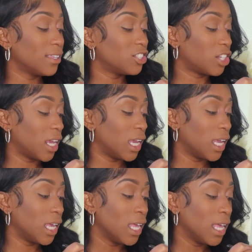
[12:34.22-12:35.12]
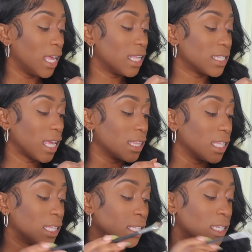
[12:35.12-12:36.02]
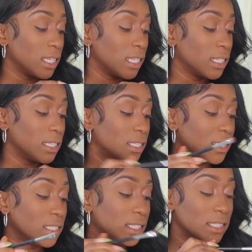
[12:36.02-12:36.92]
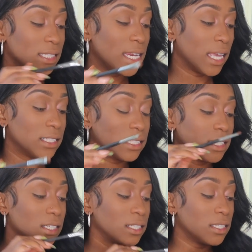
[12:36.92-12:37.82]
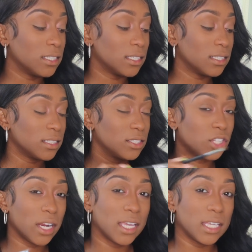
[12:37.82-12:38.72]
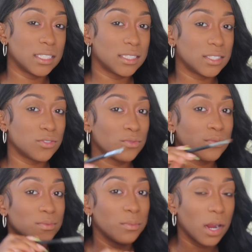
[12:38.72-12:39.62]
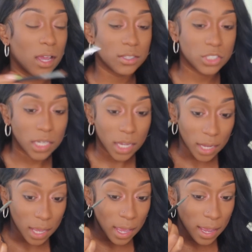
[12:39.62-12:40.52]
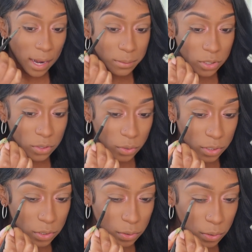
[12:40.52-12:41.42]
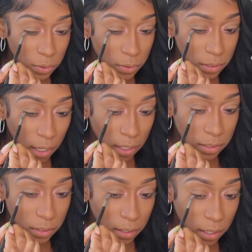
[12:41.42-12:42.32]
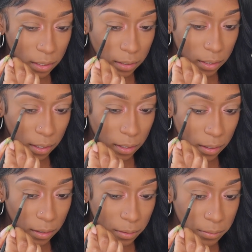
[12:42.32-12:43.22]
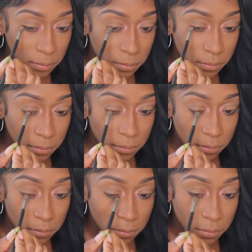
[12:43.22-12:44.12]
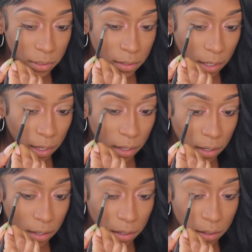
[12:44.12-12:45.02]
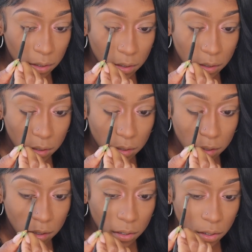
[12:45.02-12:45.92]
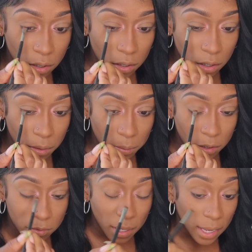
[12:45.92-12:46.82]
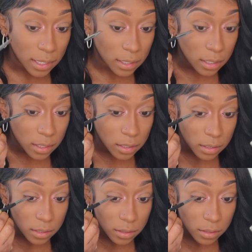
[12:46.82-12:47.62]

shade. It's like the next to darkest brown shade, and I'm just going to use that to kind of like put that above my eyelid.